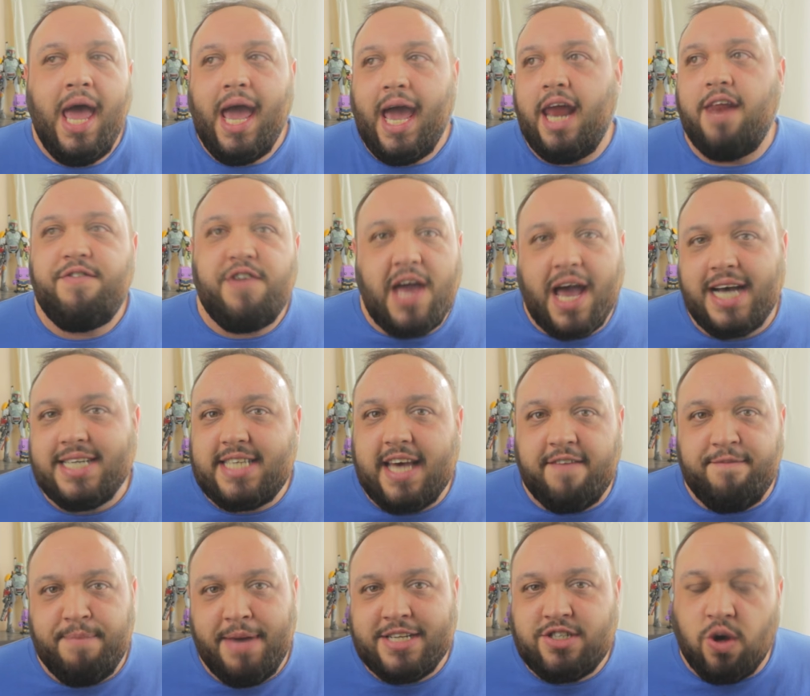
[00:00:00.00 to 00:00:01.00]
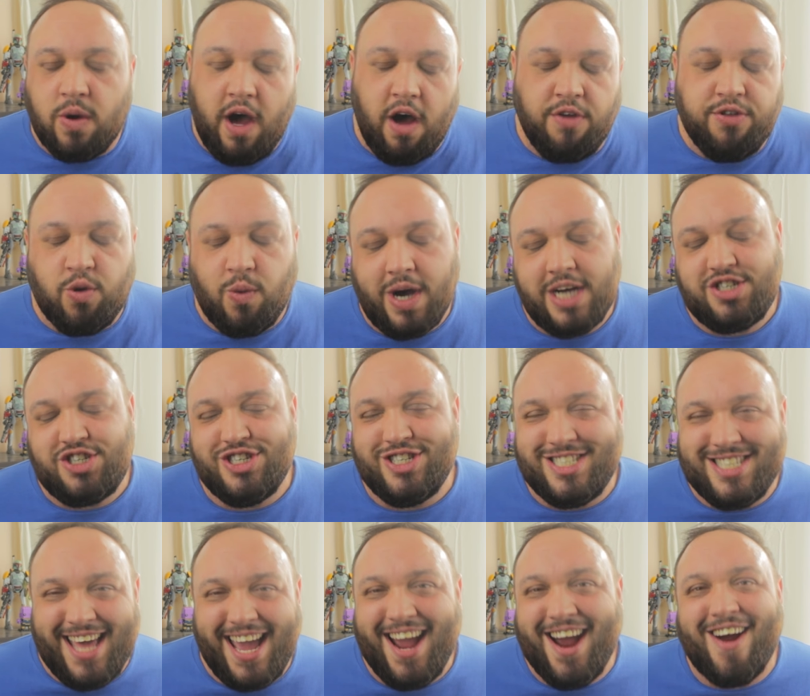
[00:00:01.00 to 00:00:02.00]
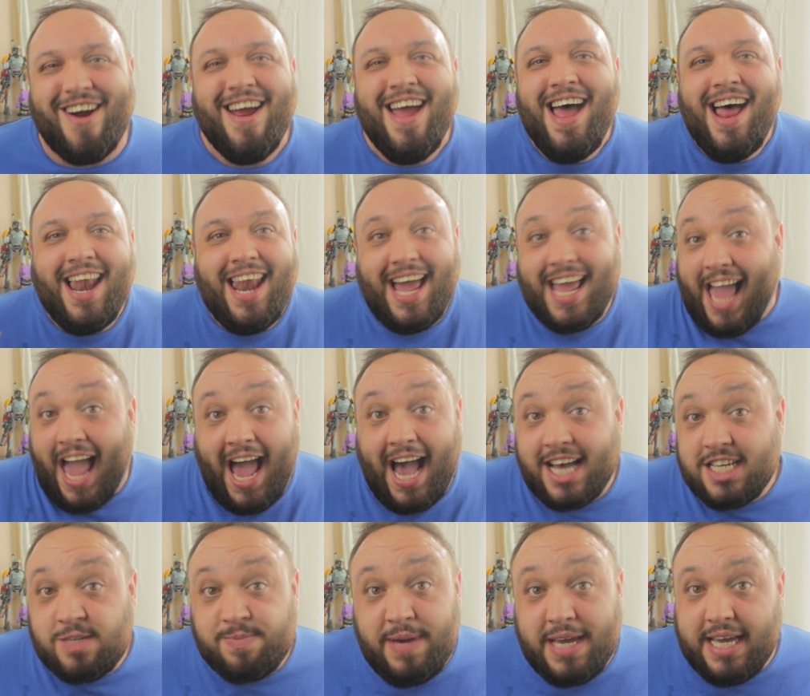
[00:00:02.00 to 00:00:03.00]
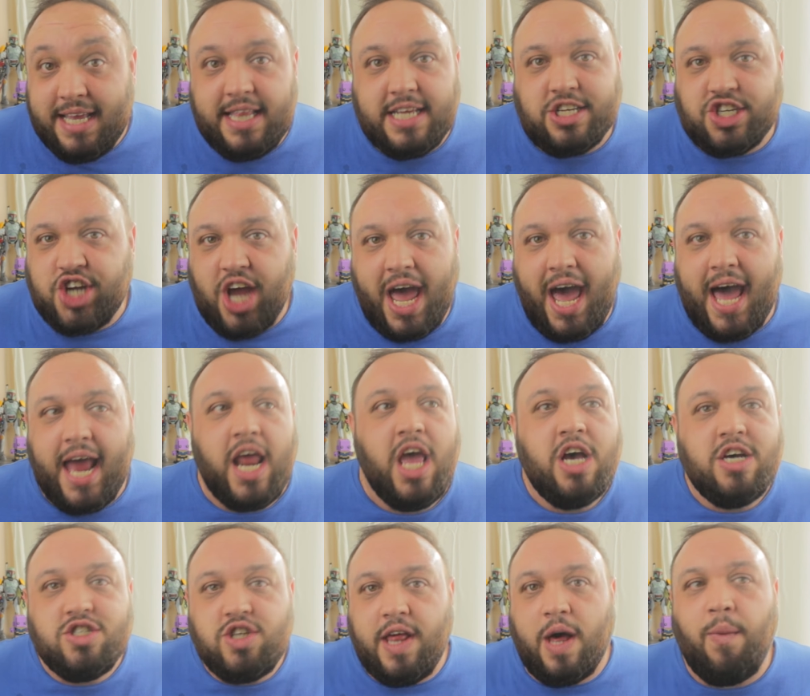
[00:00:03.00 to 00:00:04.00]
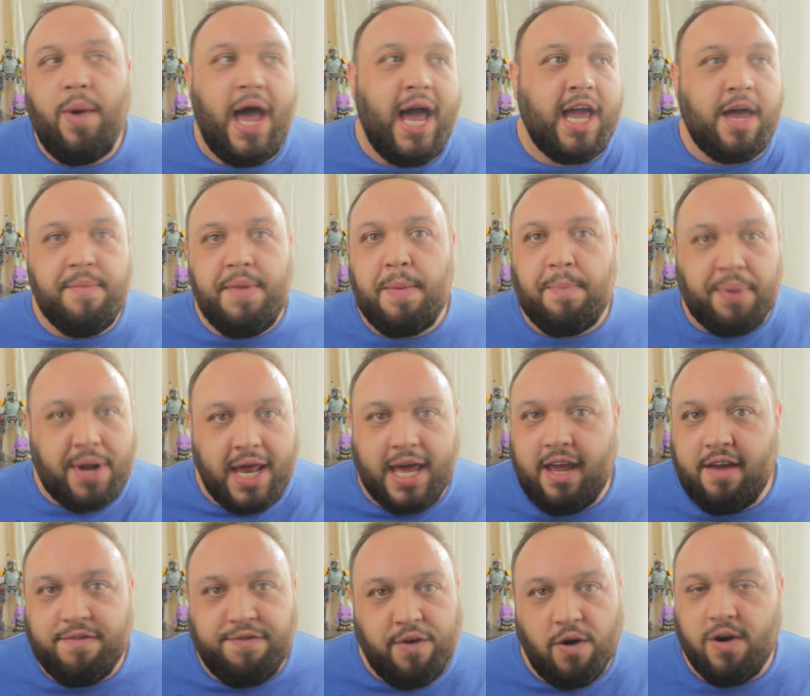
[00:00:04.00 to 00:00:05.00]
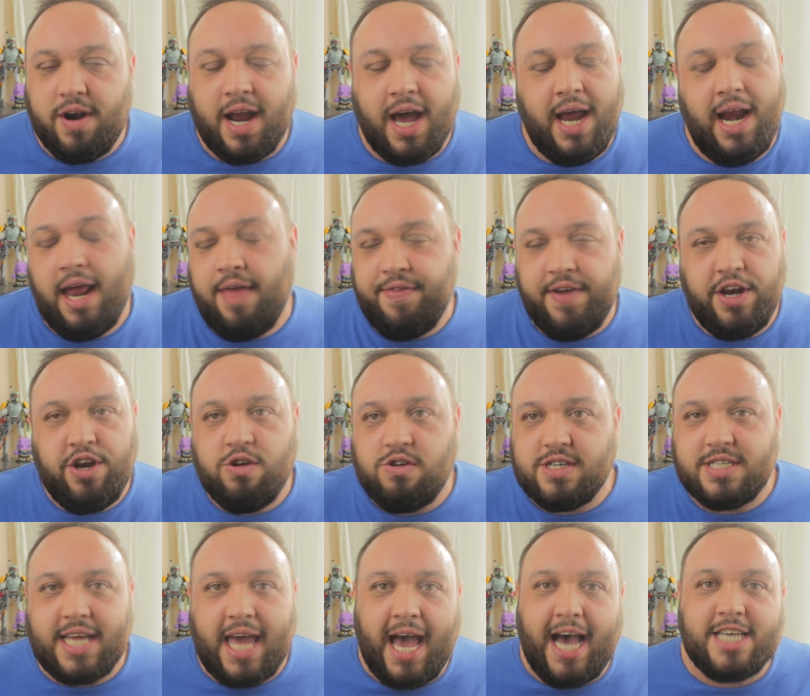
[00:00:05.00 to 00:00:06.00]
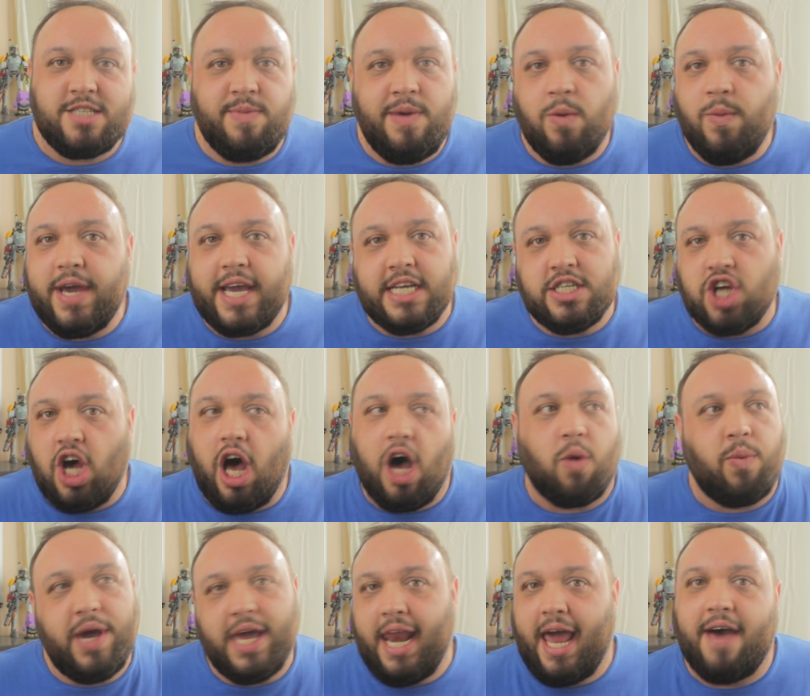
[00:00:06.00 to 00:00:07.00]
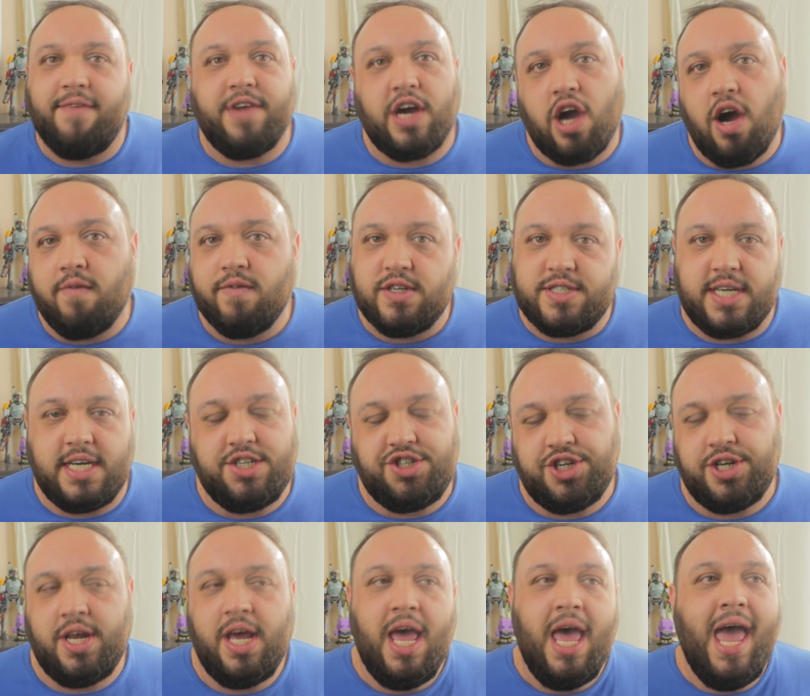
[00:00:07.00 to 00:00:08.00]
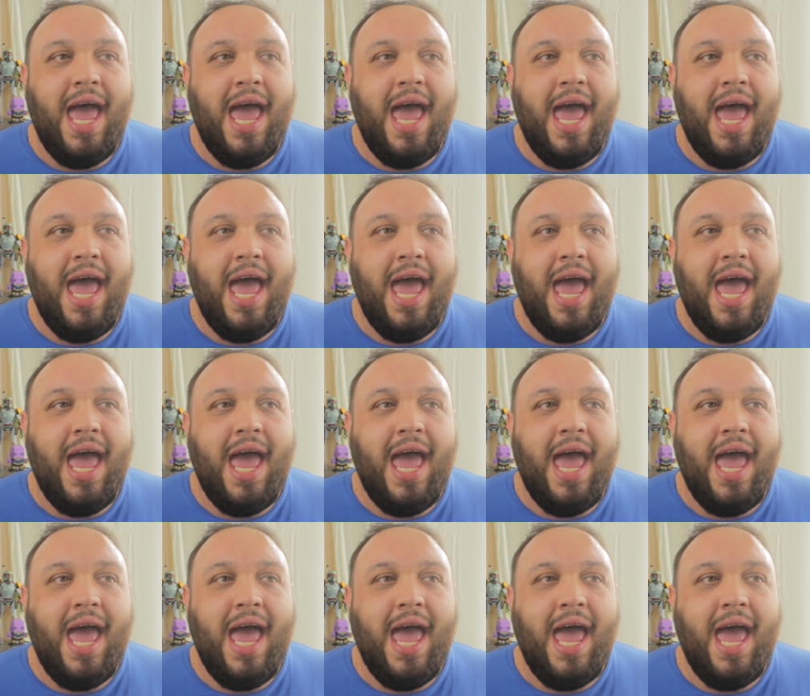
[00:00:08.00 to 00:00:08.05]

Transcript: And if you guys have mental health questions there, like ask me in the chat. So that way I can be playing Fortnite and then you just ask me and we can talk, we can have a conversation.